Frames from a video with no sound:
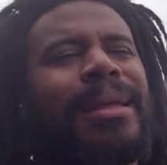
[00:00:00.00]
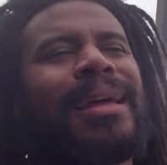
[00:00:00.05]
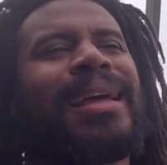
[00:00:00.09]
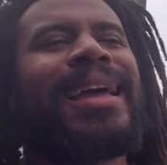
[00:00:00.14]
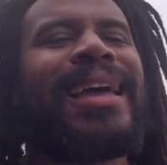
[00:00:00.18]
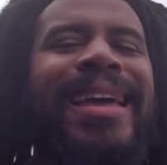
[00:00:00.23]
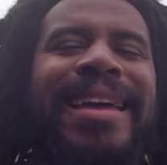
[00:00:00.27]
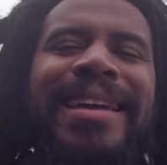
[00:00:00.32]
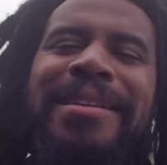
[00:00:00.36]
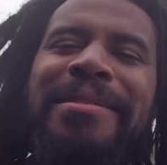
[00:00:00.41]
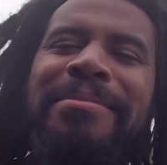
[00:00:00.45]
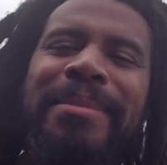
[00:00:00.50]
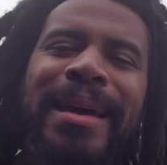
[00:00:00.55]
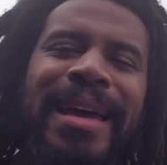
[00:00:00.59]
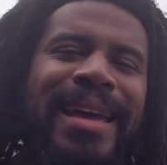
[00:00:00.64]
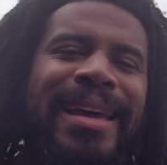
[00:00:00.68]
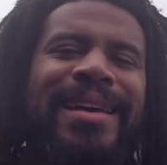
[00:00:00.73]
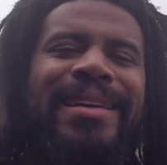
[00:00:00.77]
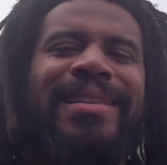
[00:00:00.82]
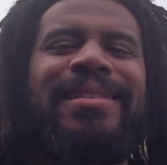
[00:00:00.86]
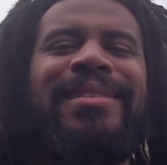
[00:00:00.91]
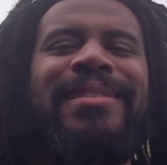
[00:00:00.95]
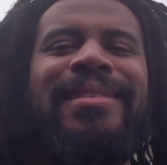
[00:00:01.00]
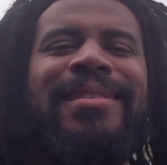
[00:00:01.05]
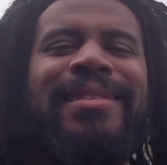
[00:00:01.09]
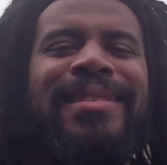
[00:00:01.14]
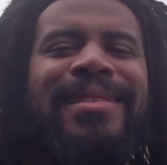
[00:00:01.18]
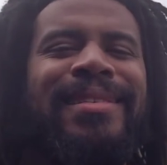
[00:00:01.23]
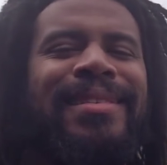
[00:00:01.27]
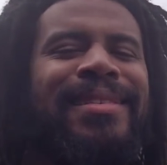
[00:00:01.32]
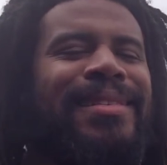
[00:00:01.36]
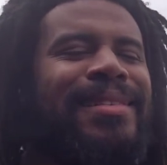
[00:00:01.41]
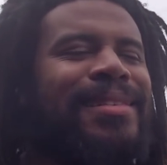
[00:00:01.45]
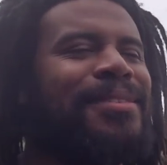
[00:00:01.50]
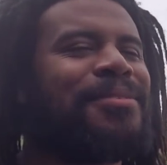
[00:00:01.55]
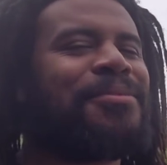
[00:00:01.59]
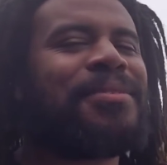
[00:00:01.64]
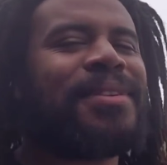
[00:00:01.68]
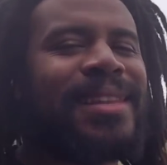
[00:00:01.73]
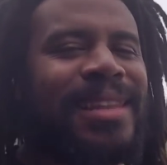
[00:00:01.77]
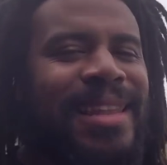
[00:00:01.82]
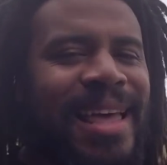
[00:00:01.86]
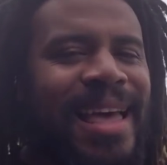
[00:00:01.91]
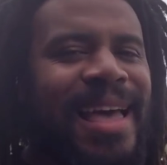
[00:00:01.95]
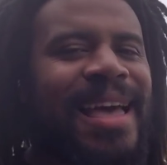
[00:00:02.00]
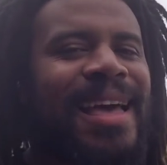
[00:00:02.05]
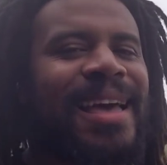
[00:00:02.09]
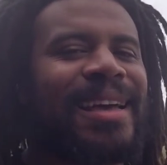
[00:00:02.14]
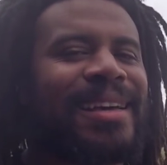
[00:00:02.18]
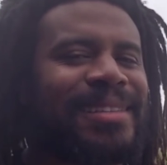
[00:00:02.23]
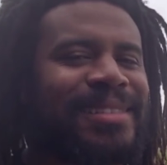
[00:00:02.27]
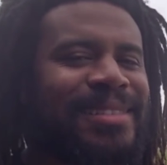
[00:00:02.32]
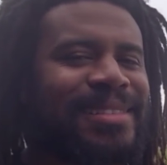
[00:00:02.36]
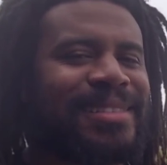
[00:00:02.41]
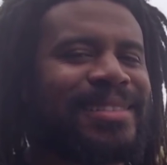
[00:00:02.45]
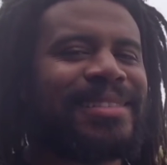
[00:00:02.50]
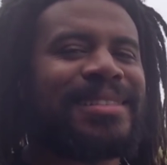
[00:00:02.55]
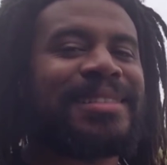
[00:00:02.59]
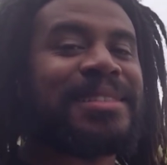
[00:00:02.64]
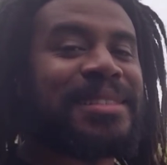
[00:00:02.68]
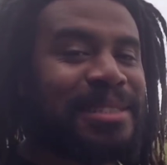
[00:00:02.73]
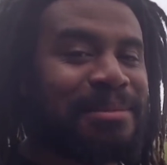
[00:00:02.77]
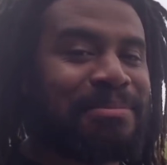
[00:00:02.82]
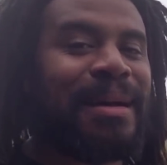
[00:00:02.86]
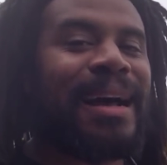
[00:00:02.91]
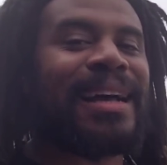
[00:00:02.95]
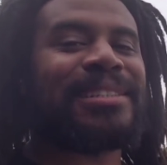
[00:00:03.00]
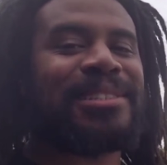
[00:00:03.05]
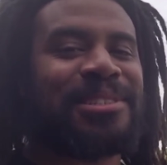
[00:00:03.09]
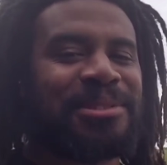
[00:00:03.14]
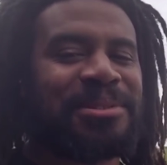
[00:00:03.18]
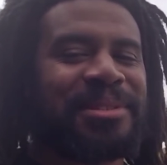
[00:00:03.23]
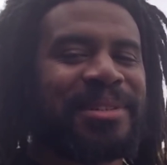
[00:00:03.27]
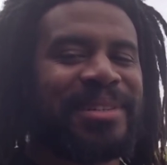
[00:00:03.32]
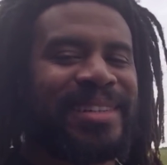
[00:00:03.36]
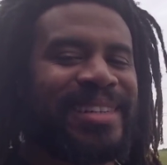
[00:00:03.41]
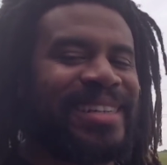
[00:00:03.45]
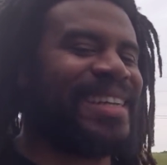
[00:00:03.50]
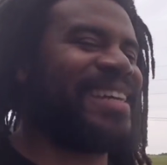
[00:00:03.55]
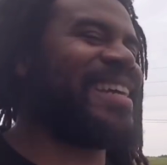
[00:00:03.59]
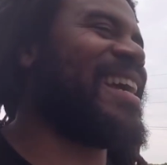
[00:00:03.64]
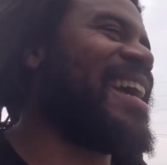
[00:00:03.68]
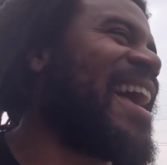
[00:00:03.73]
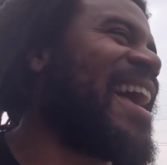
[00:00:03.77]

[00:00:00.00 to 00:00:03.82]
Hey man, relax, this is my story.